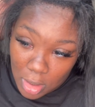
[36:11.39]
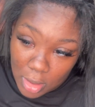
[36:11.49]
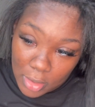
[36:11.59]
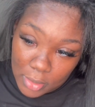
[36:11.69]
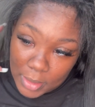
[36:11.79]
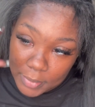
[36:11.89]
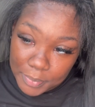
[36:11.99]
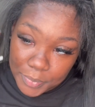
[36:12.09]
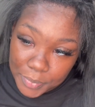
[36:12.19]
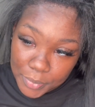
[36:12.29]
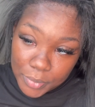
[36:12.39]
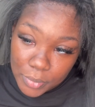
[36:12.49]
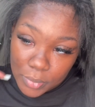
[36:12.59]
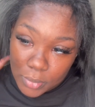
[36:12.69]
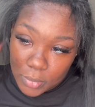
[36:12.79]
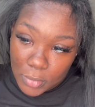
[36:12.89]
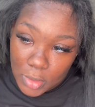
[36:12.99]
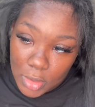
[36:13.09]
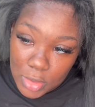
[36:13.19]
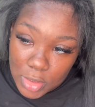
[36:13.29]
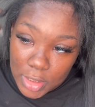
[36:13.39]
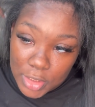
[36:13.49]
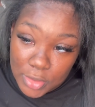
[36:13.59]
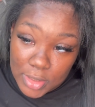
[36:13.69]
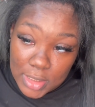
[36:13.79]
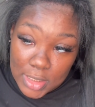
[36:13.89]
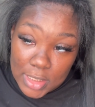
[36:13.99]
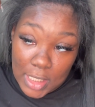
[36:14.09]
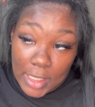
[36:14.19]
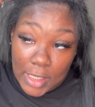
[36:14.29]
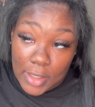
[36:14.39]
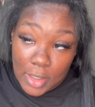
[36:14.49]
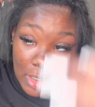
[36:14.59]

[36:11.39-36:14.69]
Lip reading: all the way so that you can see.